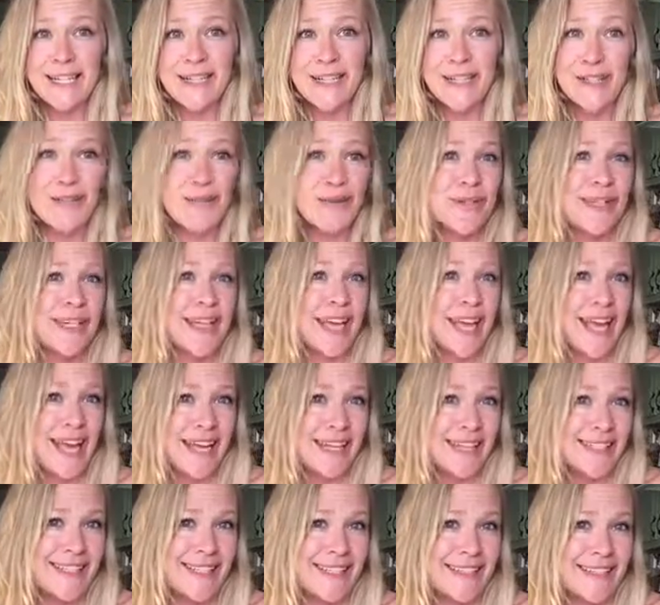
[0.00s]
you
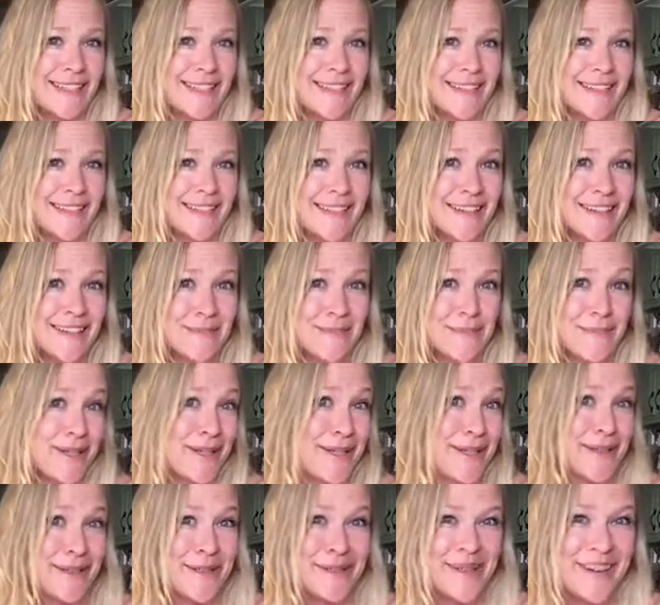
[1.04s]
get
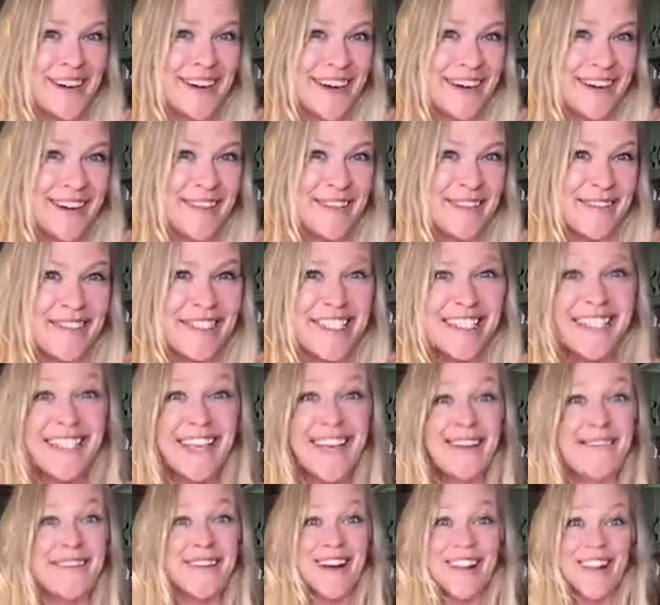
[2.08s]
Pinot Noir, which is
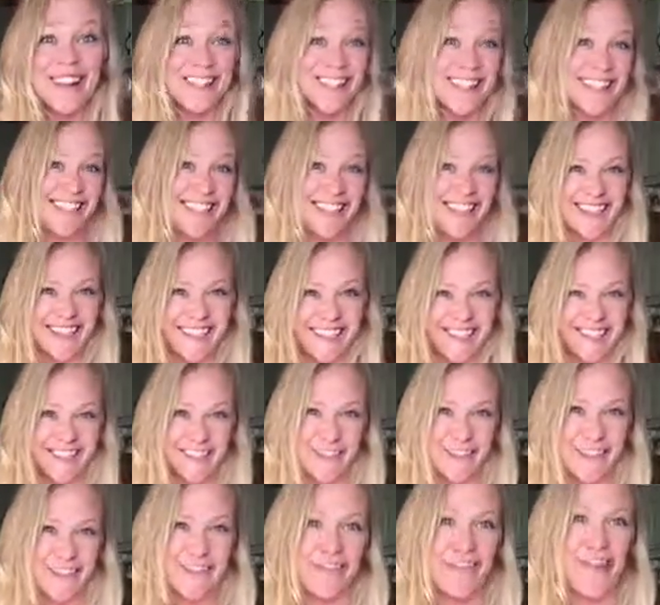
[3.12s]
like one of the
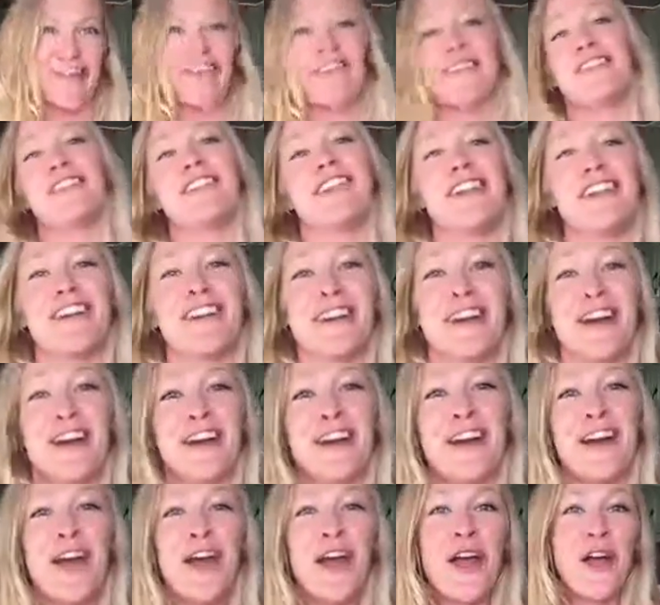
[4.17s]
sexier,
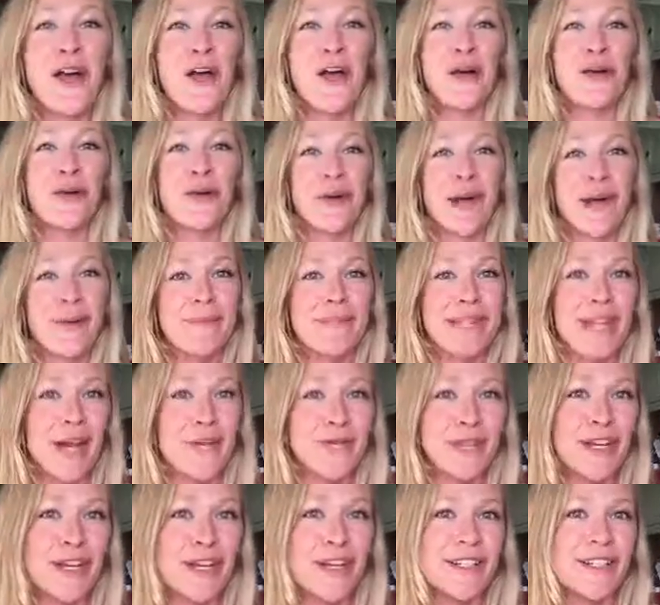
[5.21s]
velvetier grapes
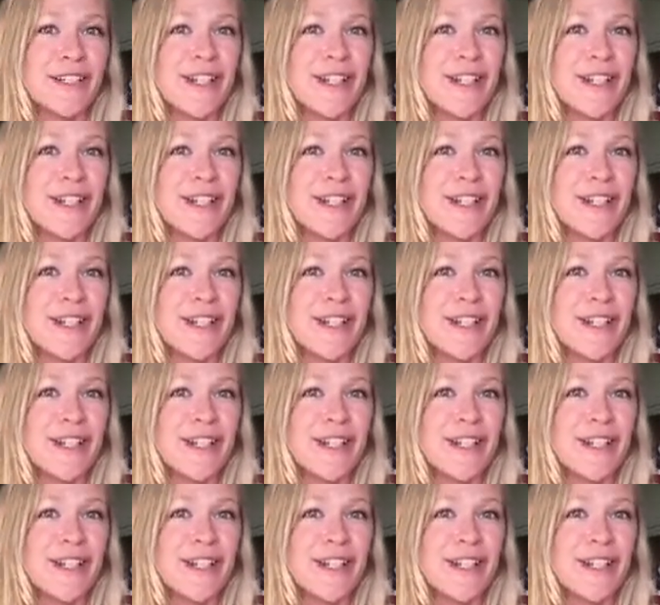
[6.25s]
out there.